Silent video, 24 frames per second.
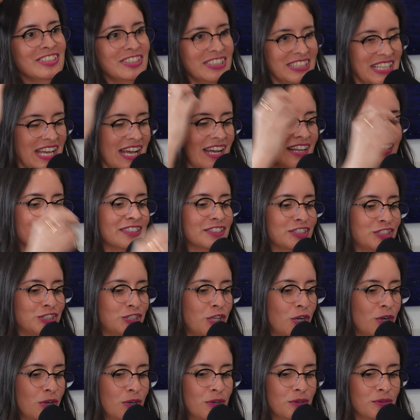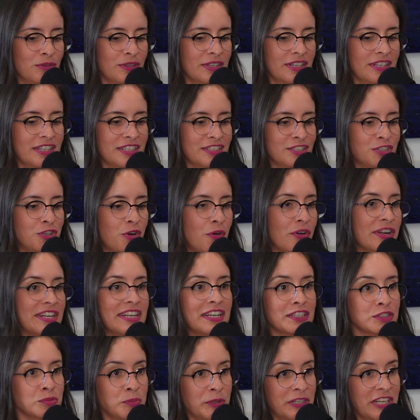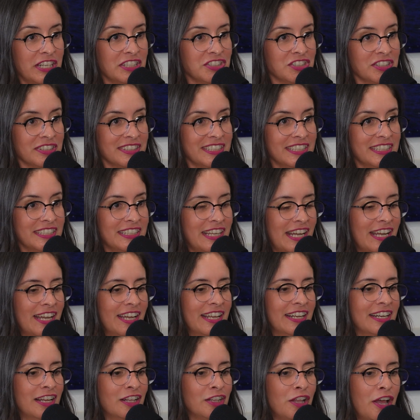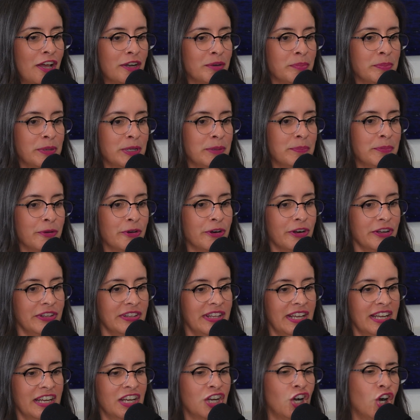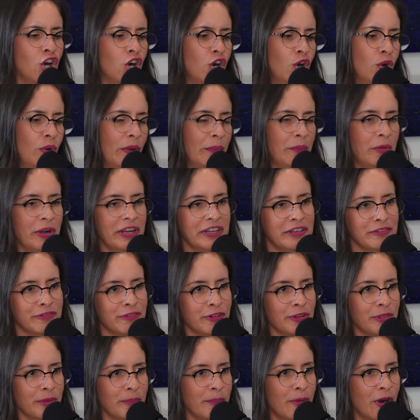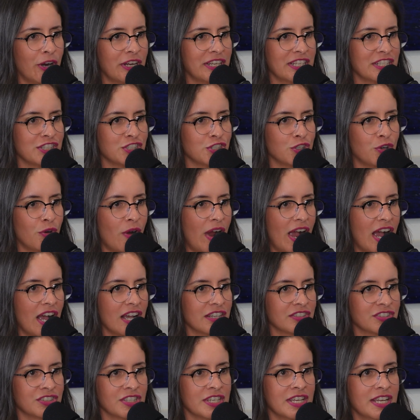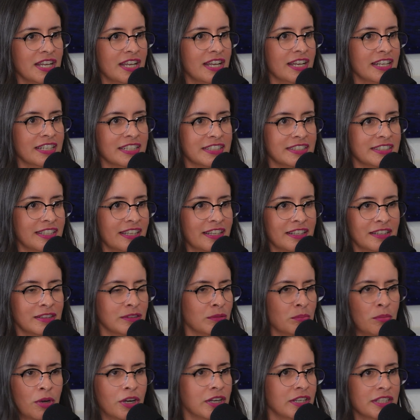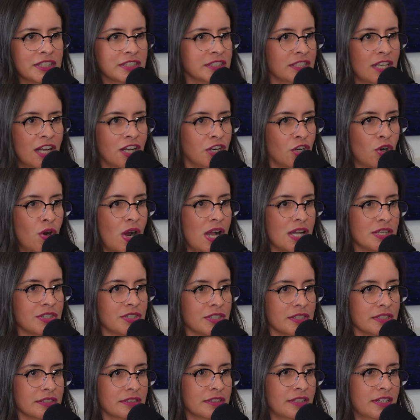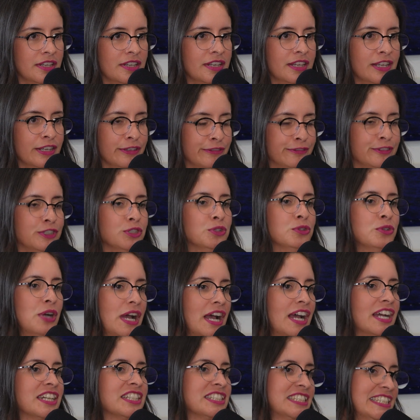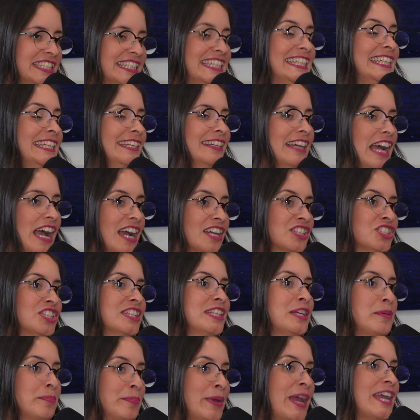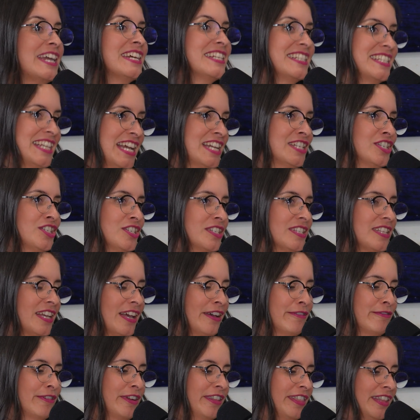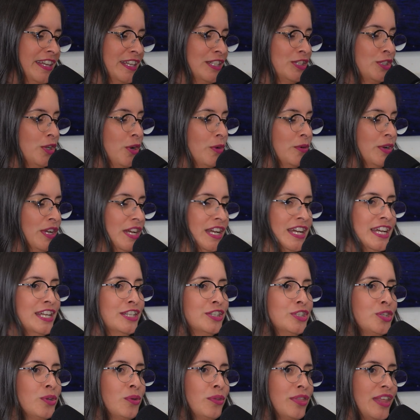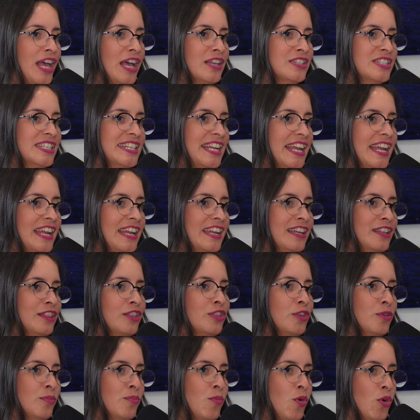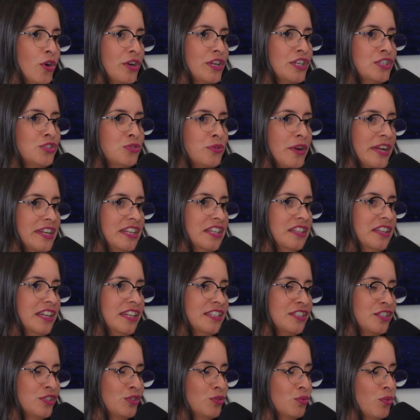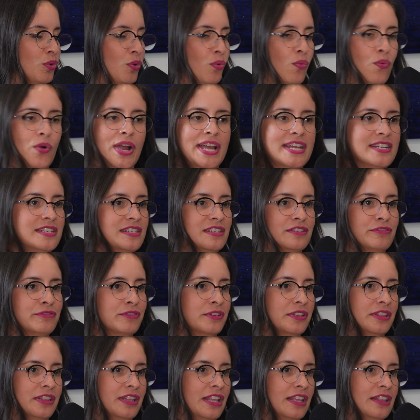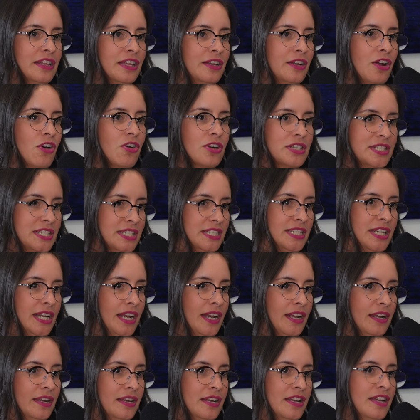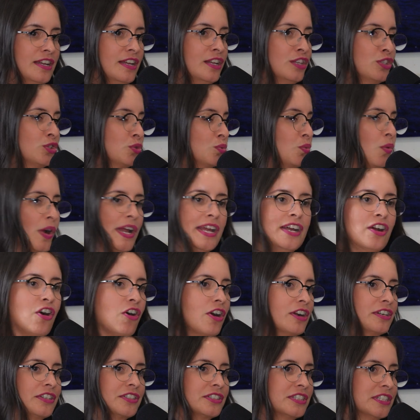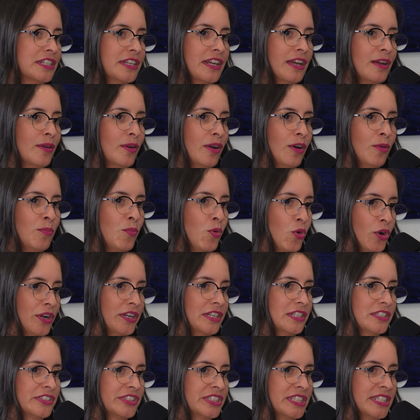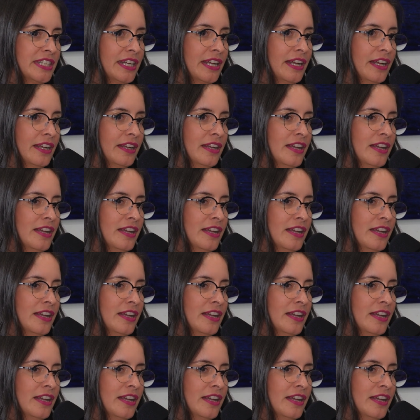Yeah. So it's growing exponentially. And a lot of people are like, oh, I'm waiting for the market to crash. And it's like, the market's not crashing. If you actually pay attention to everything. So in 2008, the mortgage regulations were way different than they are today. It's way harder to get a mortgage today.